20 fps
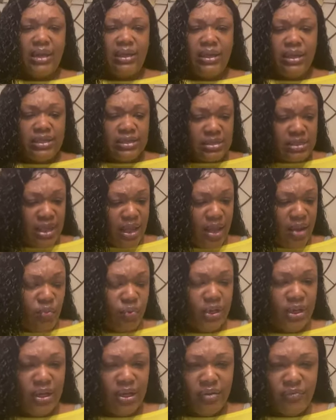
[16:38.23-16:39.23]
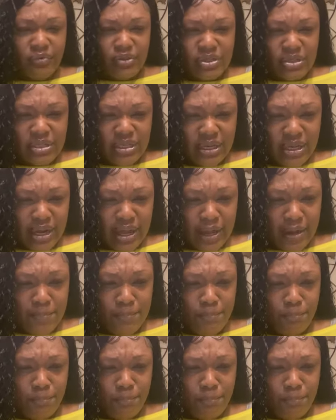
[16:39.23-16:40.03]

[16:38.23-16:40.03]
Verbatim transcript: Yes, God. We love you tonight.